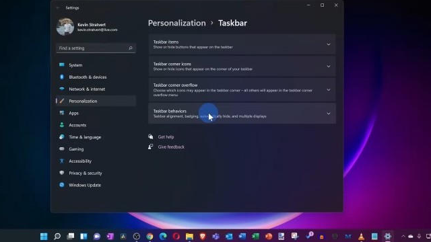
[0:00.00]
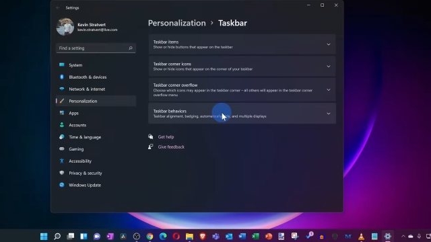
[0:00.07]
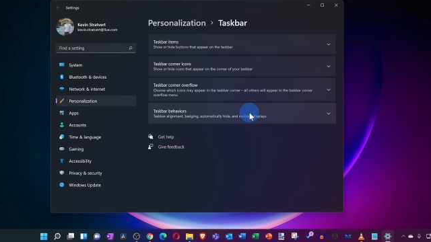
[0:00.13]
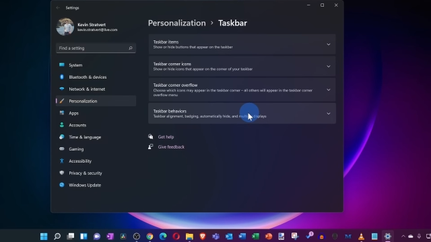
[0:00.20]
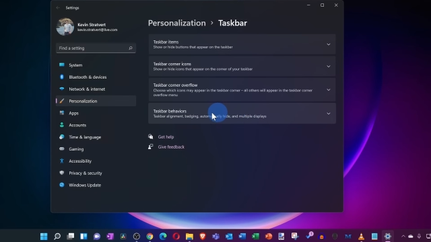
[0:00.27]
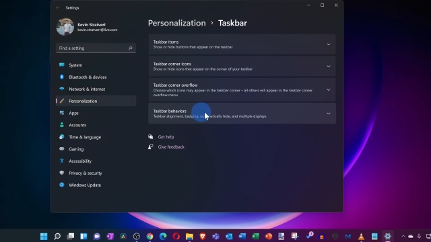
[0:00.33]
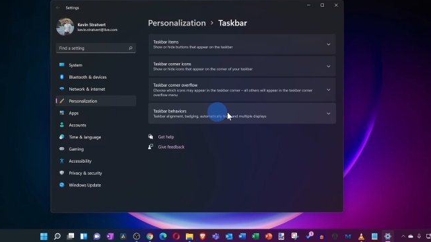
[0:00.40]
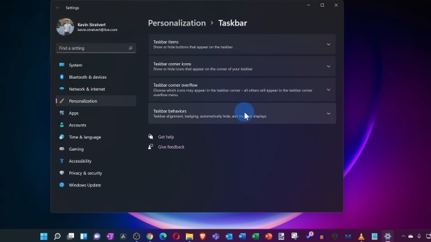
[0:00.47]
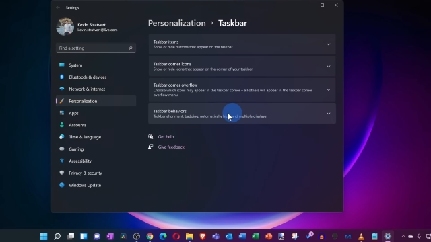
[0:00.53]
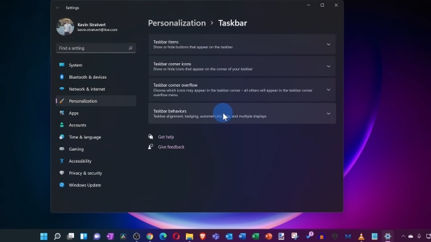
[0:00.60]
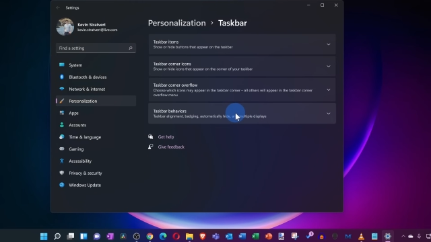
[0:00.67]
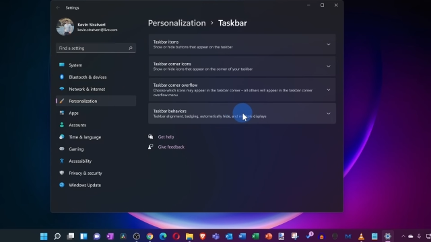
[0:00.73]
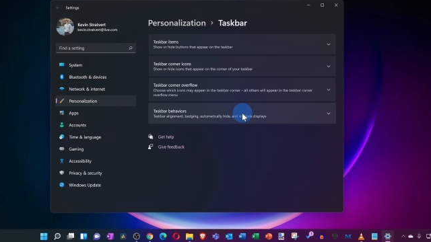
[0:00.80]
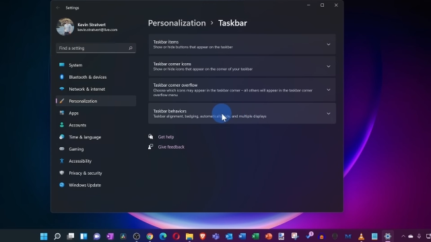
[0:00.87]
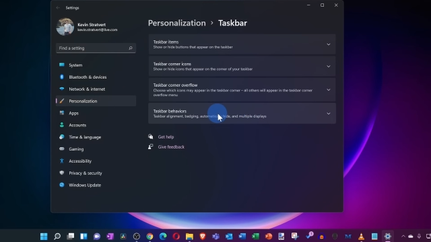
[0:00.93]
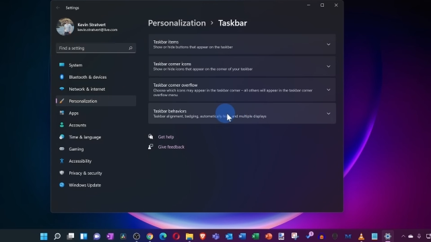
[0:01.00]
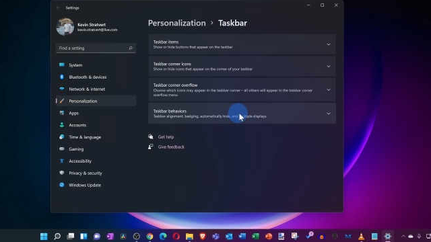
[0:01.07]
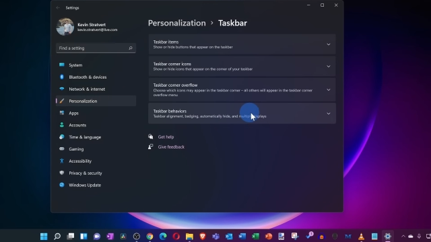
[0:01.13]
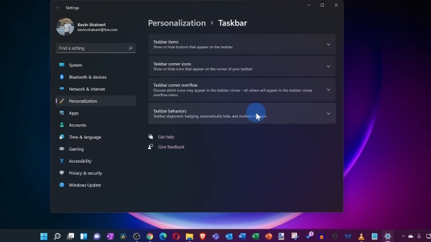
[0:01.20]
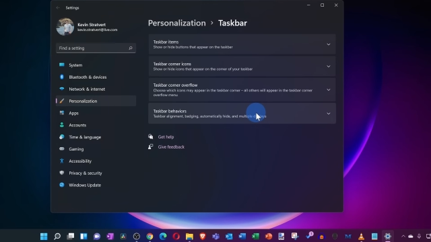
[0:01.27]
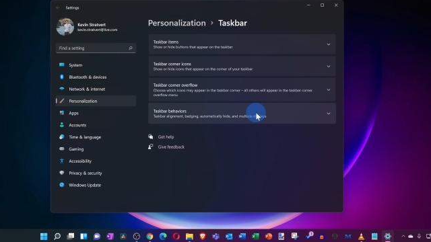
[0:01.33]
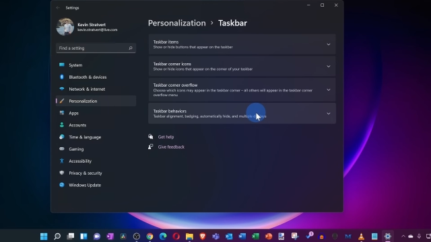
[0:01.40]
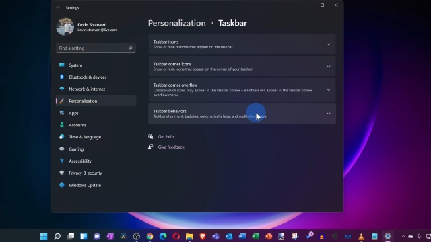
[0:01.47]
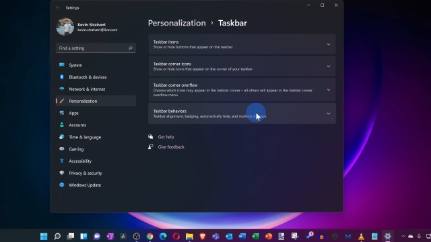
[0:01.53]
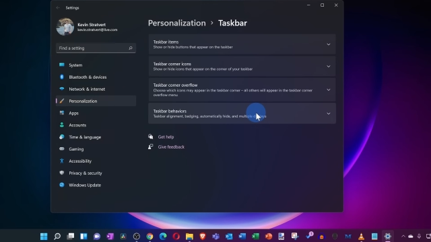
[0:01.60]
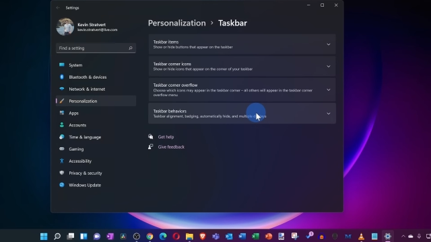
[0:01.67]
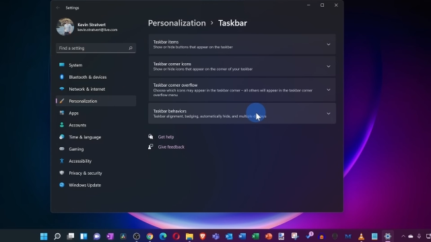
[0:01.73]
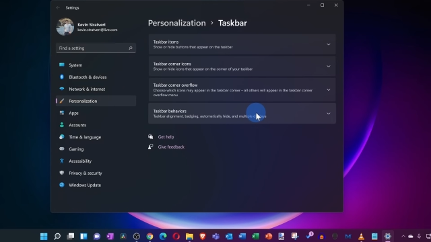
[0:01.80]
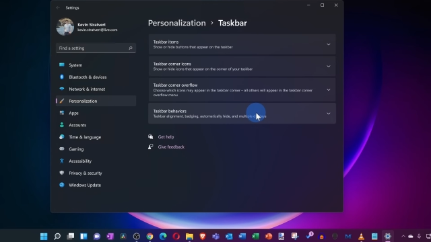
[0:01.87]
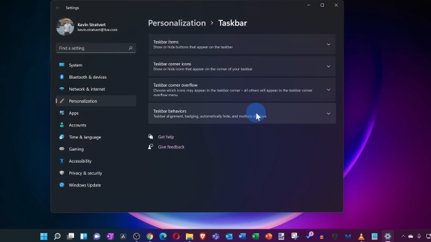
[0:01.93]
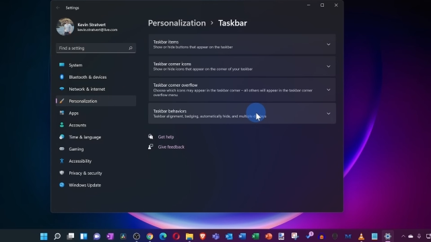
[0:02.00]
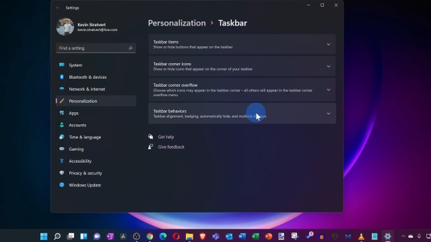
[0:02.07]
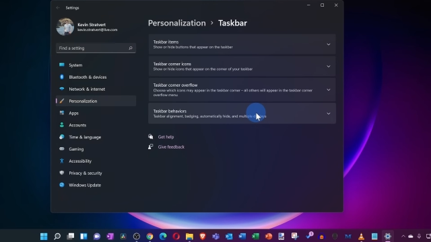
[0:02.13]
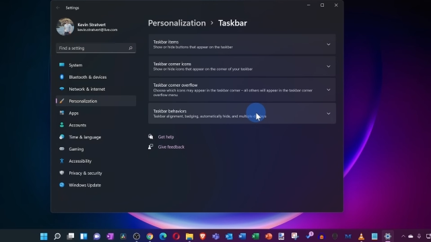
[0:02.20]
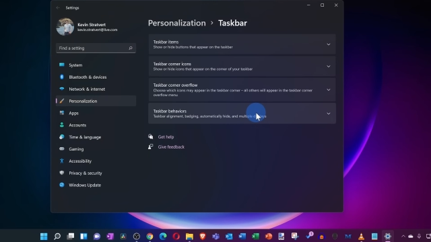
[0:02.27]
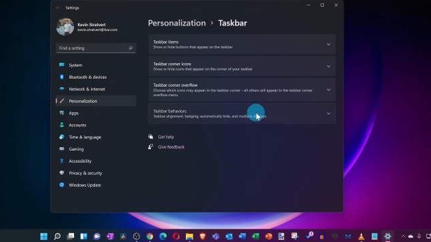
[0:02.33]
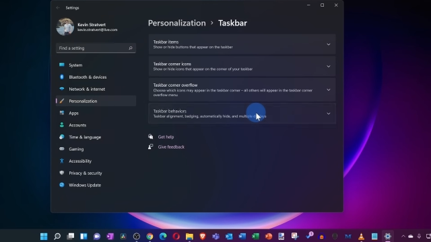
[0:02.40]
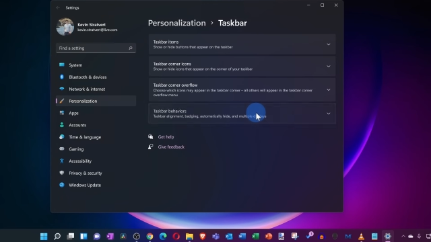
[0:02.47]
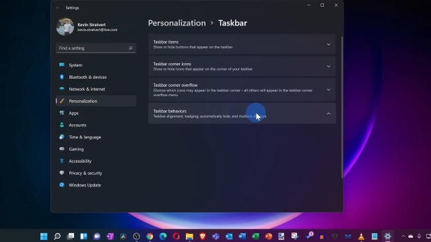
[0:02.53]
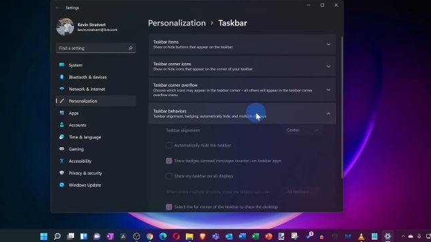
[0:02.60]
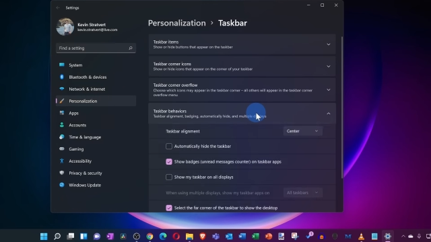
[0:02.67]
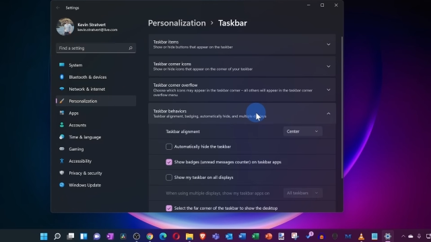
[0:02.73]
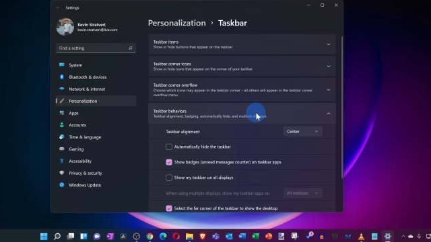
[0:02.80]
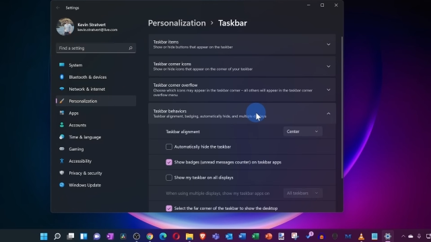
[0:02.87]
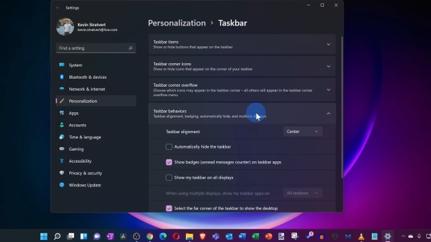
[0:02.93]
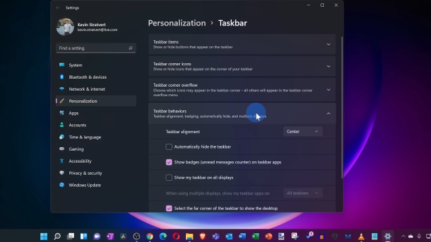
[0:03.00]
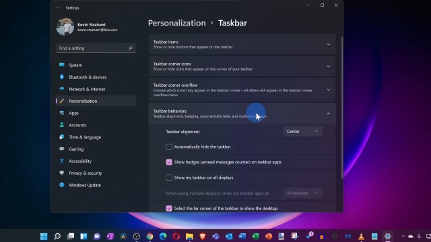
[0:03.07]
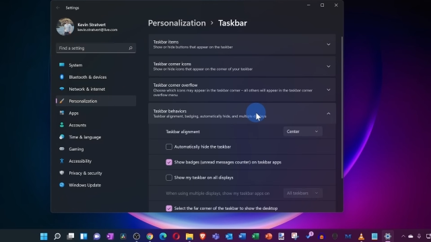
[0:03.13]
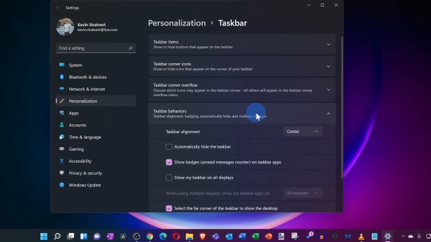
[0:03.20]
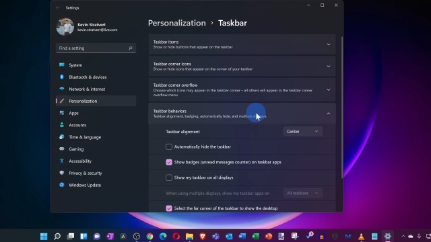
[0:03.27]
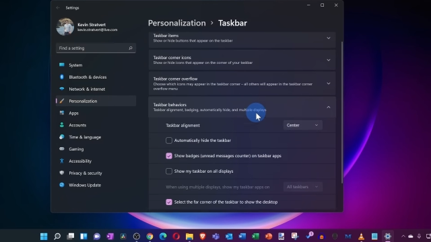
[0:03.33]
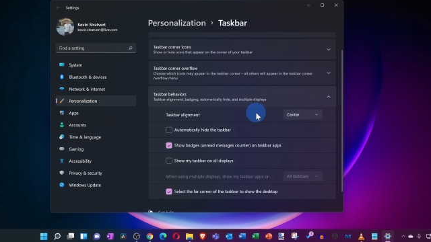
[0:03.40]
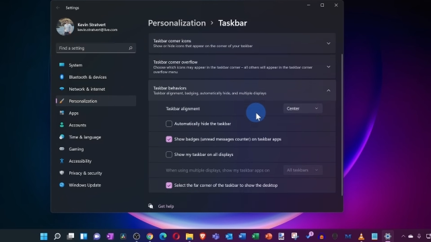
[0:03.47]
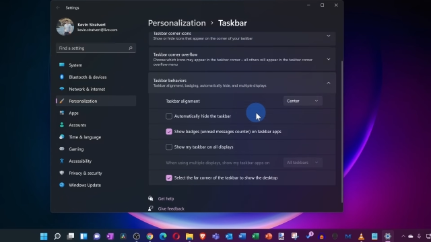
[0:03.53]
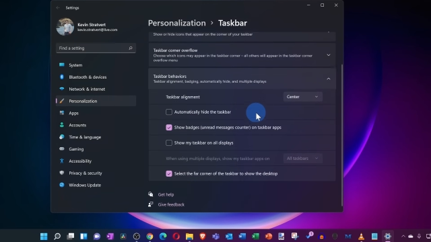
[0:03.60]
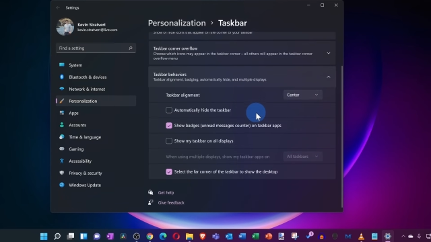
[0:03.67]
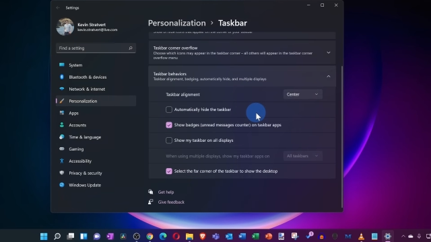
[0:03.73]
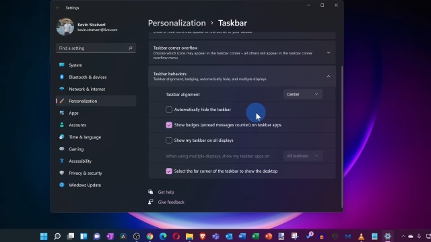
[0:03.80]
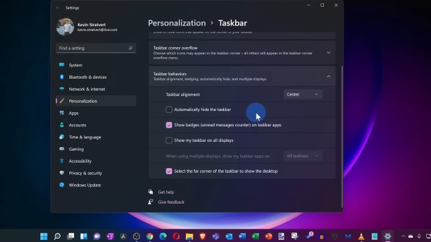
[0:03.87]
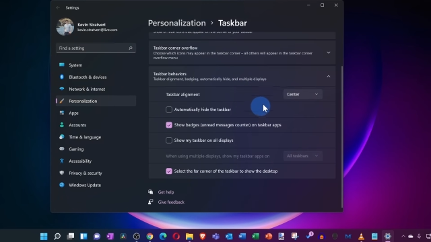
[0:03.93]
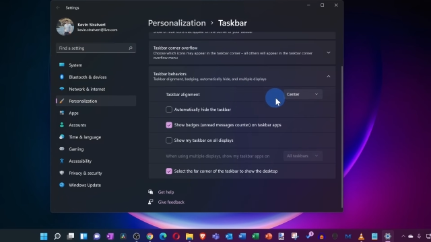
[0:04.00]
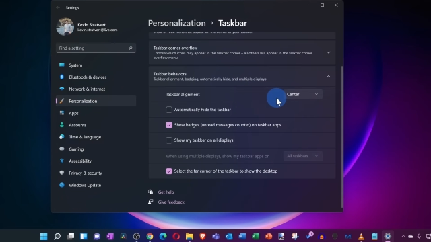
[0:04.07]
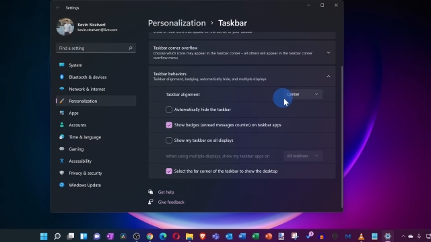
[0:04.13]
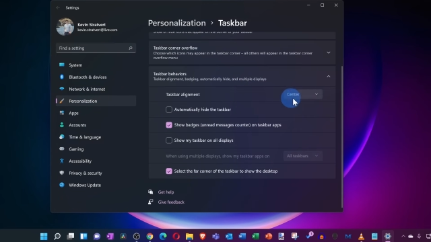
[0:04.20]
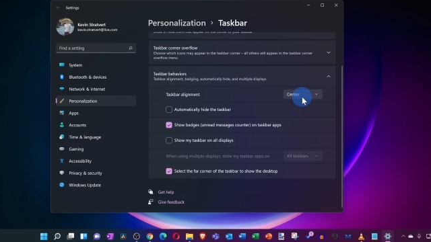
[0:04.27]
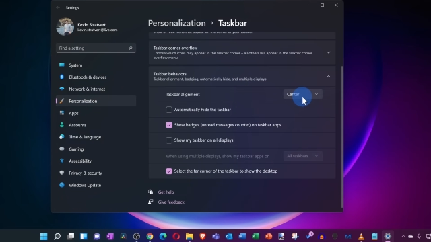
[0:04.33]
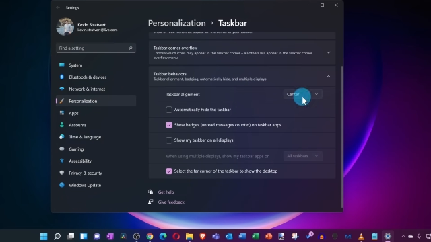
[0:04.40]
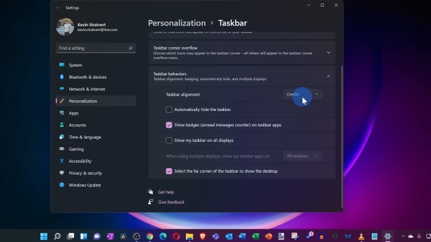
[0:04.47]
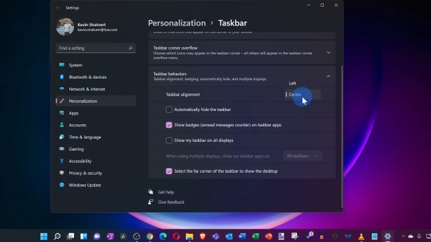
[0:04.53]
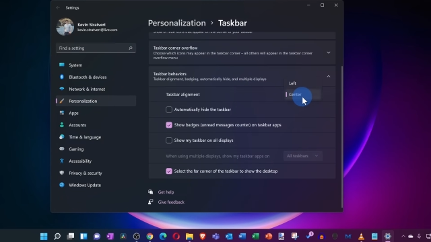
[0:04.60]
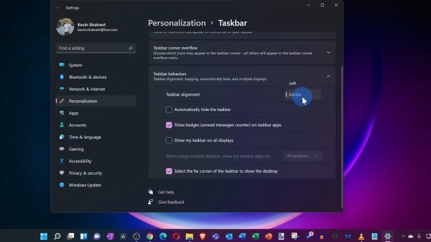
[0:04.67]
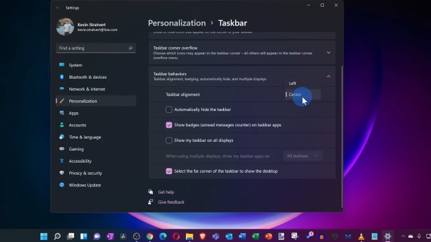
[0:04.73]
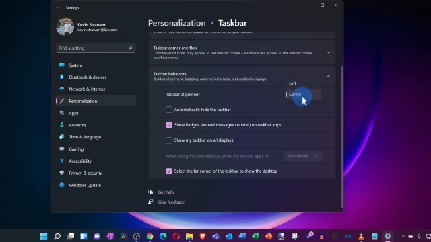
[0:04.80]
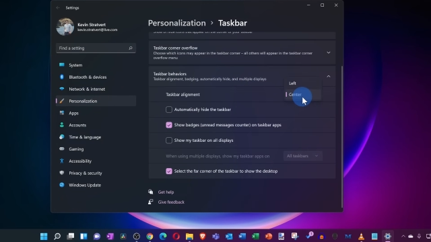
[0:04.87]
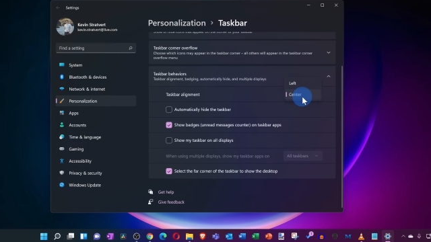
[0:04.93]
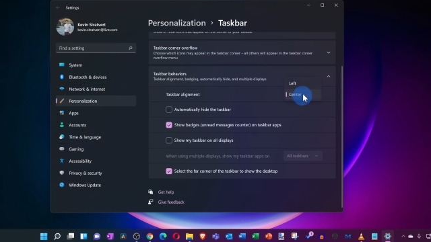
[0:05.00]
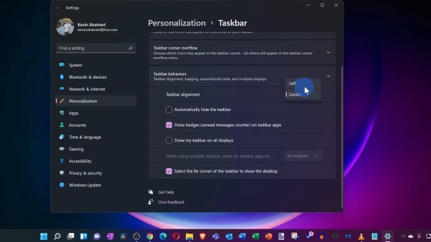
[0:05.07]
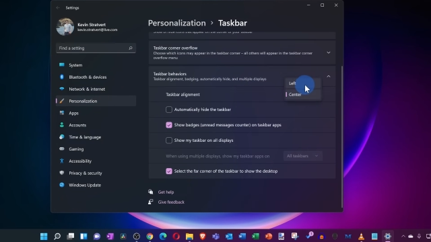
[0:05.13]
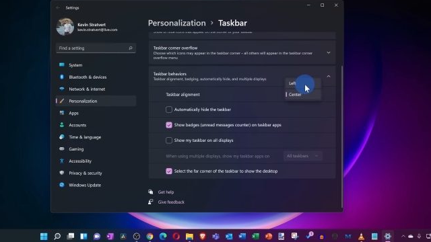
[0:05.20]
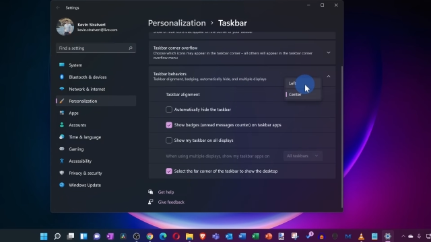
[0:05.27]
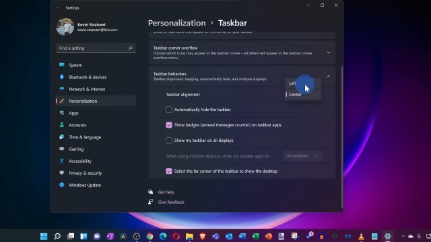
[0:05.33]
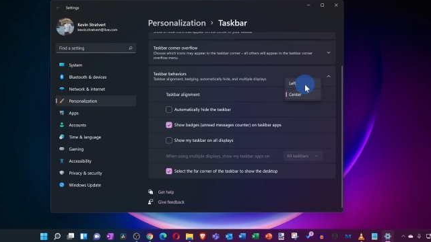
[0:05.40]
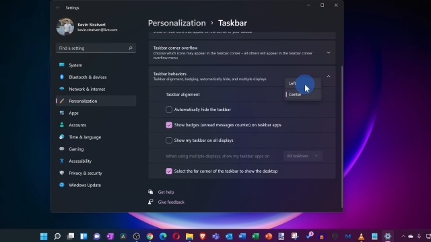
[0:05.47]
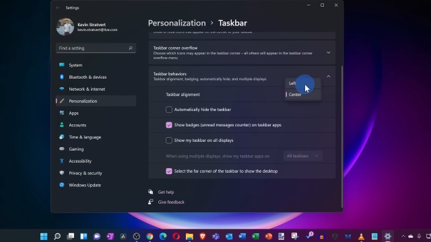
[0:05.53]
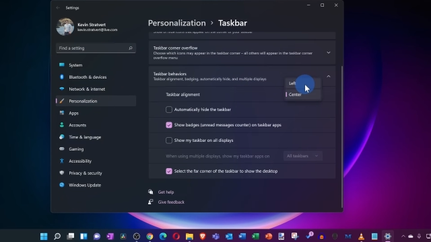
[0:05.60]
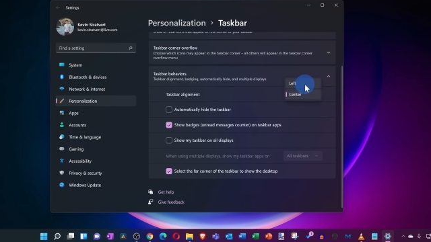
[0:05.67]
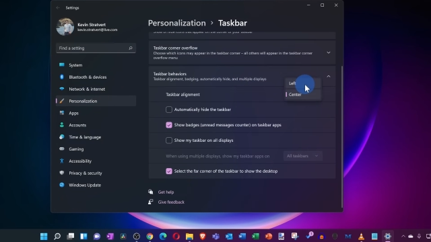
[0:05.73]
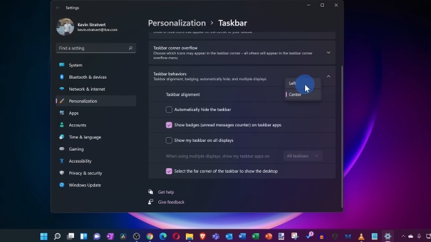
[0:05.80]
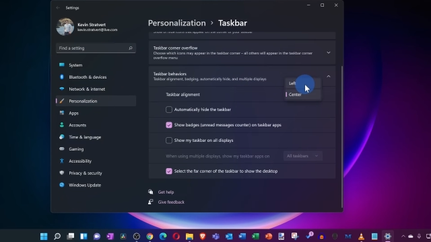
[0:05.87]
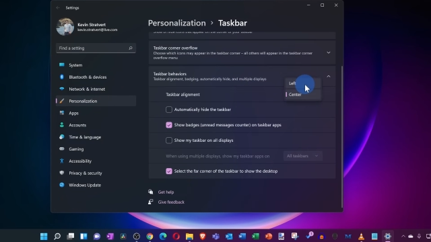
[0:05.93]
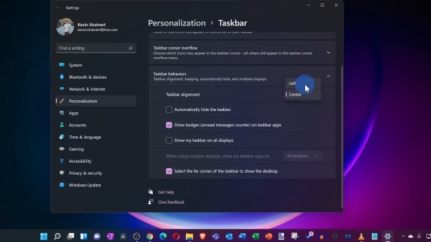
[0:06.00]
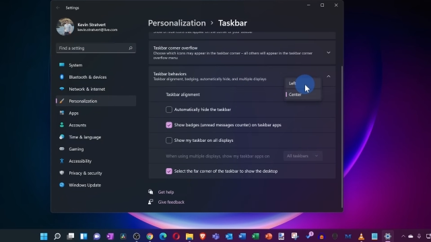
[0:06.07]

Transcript: Nobody's mouth can be seen.